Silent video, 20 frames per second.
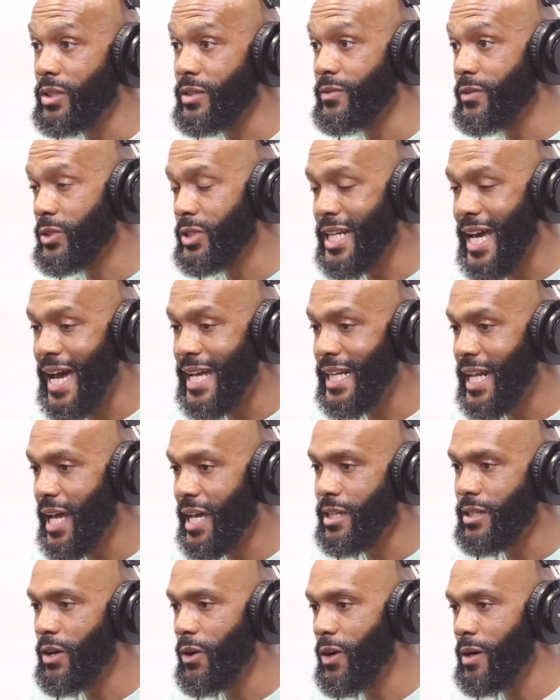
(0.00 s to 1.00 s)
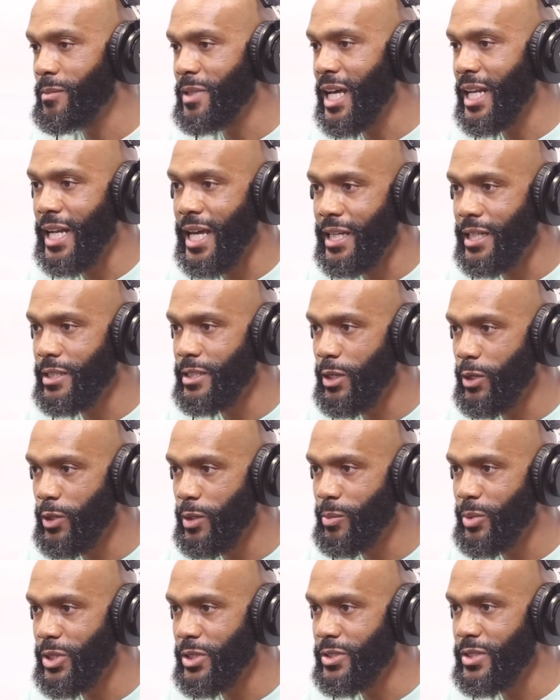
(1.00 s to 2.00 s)
If you're not like, oh, I'm not like a
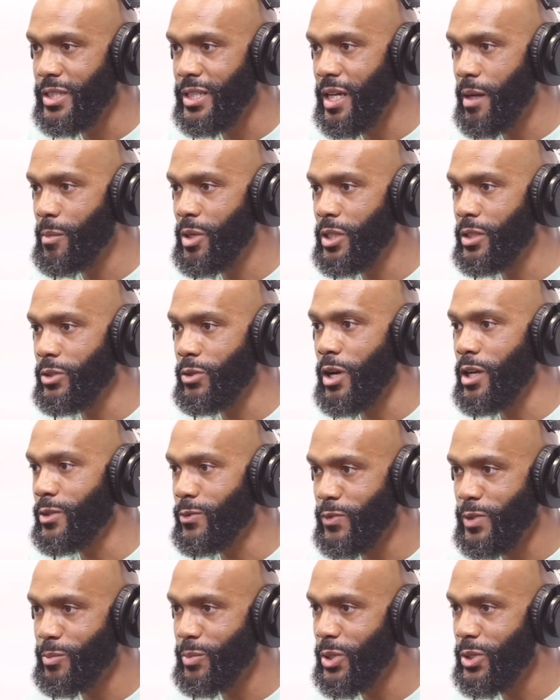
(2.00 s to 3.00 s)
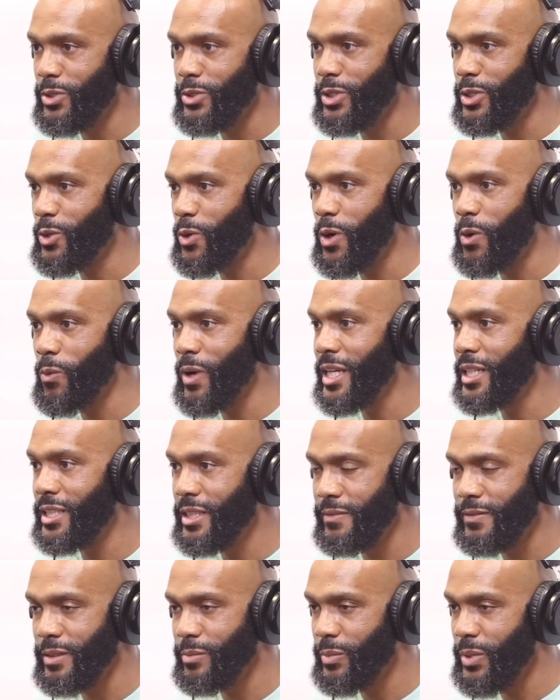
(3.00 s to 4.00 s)
yoga person, I'm a CrossFit person or a
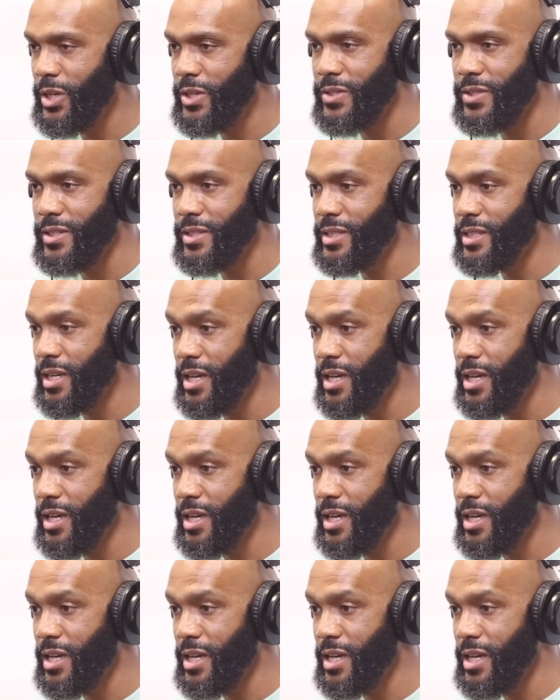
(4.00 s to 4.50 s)
weightlifting person.